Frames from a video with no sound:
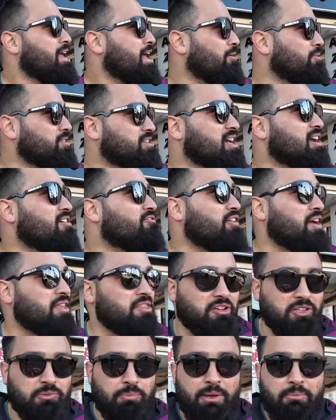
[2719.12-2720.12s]
I wish I could
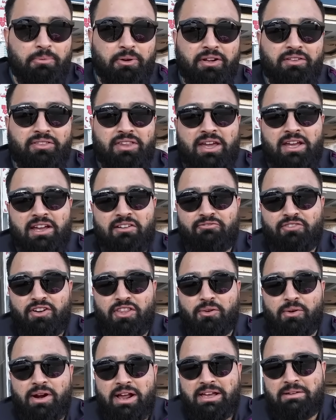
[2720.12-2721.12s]
find those people to thank them for
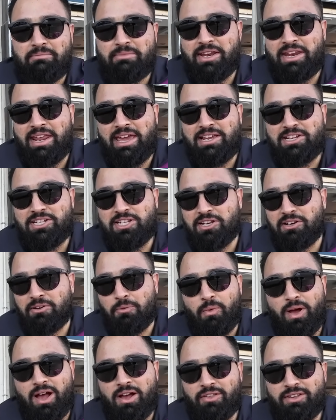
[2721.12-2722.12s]
the
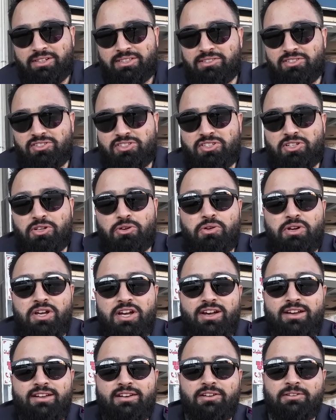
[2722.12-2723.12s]
recommendation. Wow, this is too
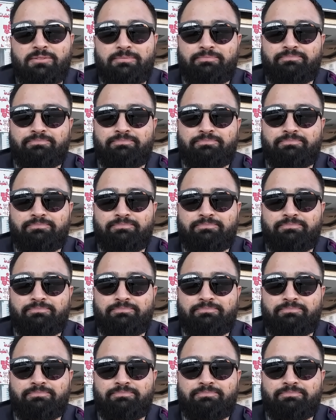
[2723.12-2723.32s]
good.